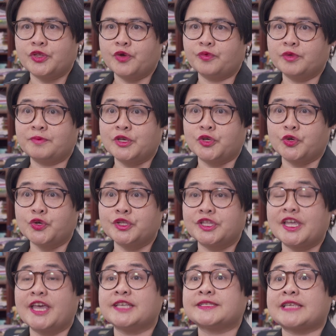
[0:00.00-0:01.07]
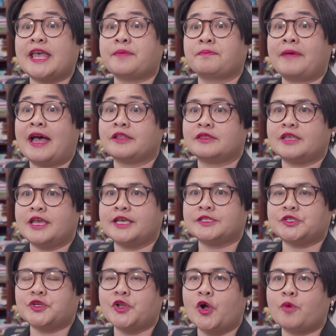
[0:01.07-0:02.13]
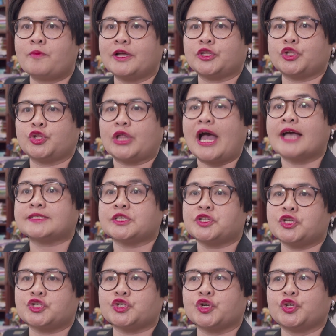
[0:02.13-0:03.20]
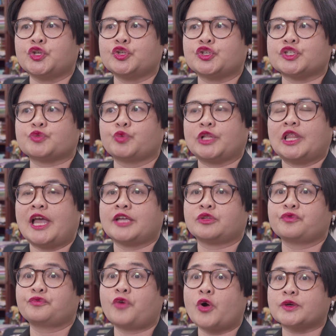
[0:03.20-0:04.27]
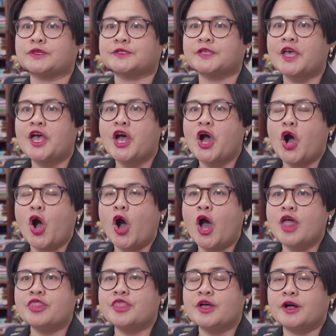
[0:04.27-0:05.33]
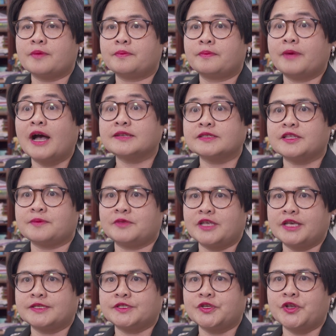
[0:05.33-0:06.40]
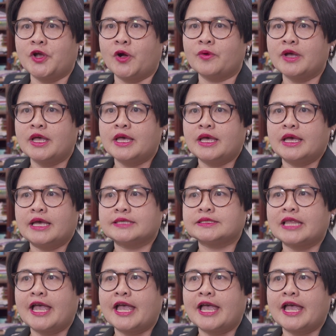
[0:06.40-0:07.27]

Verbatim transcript: There will be good days and bad days, you know, but as a teacher, you just would like to focus on the positive days, you know. It's